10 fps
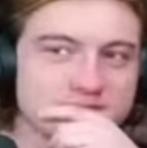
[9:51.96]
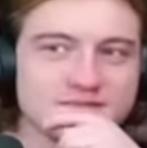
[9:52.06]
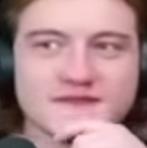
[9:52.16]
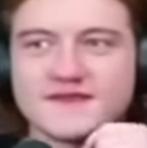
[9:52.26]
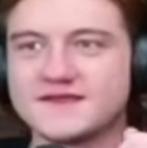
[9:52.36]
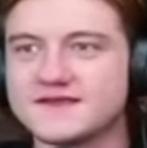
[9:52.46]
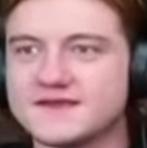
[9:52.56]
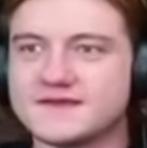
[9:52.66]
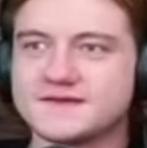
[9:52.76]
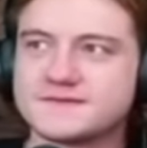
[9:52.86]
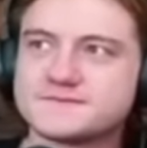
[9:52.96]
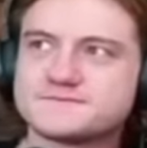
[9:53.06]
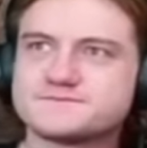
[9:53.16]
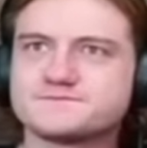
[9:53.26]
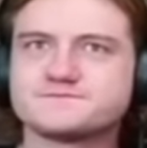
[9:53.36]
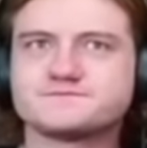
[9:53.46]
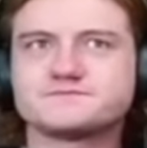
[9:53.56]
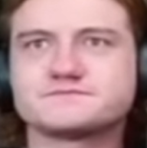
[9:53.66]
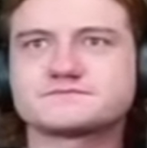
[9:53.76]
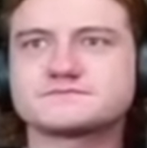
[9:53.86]

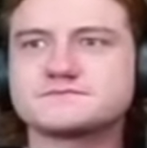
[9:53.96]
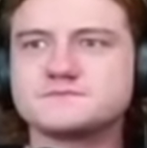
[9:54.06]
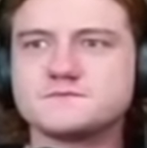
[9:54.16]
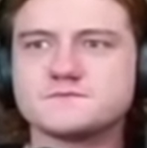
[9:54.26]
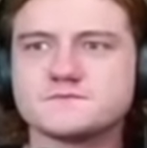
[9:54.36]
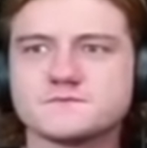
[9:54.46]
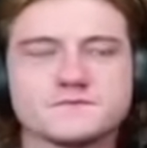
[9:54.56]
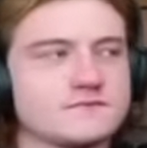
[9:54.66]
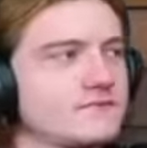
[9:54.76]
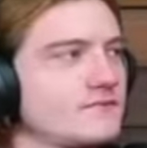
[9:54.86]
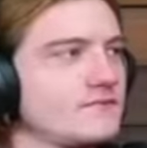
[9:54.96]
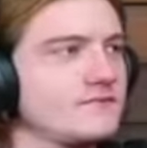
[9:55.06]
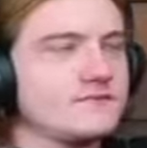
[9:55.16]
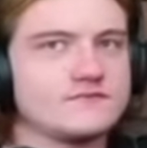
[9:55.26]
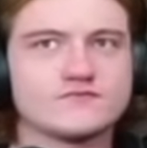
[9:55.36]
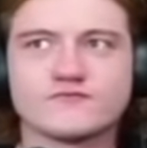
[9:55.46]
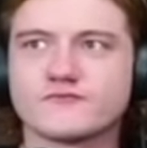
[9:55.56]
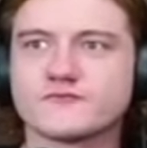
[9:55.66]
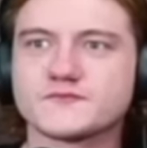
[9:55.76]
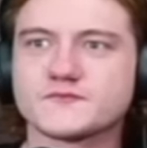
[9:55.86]

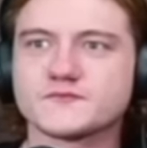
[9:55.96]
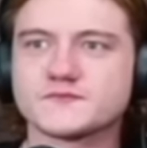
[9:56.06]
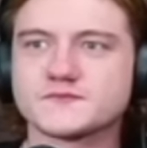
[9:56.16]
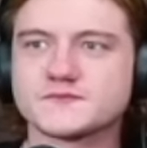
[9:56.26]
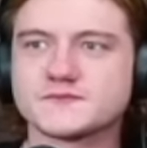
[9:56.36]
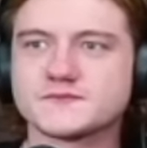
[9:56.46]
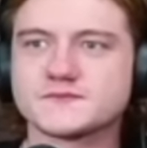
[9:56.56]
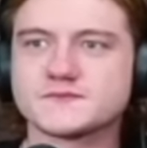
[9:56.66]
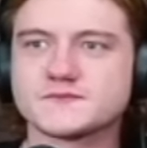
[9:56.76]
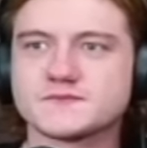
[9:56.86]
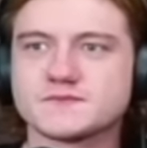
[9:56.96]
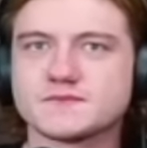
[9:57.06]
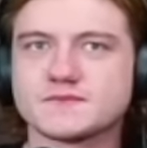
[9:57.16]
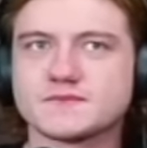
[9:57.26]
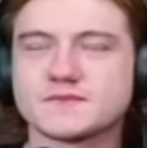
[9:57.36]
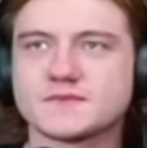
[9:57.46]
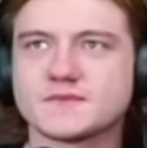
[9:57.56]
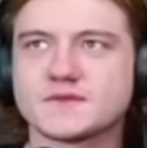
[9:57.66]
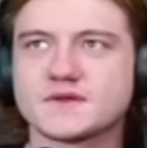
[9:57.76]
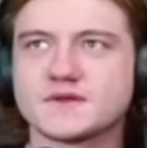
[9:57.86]

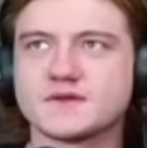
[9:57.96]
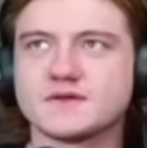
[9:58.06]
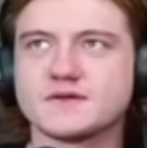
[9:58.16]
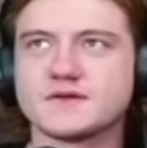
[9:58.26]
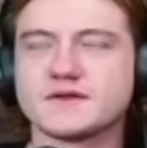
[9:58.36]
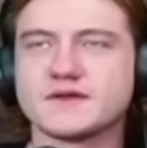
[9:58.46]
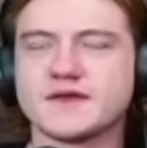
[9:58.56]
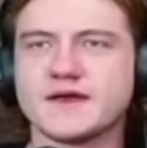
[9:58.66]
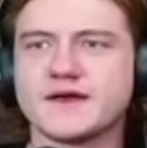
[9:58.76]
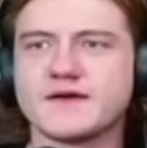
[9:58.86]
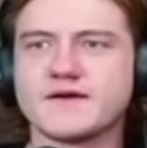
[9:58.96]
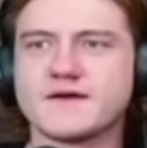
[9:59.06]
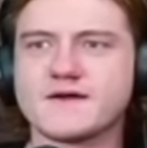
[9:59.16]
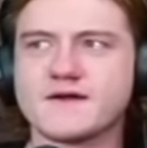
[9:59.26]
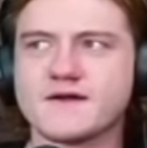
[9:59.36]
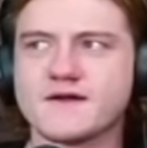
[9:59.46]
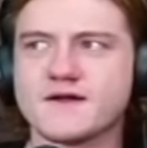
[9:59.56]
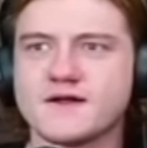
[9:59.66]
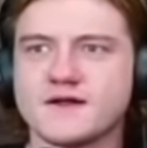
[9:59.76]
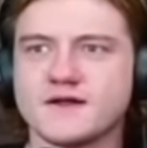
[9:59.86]
(not speaking)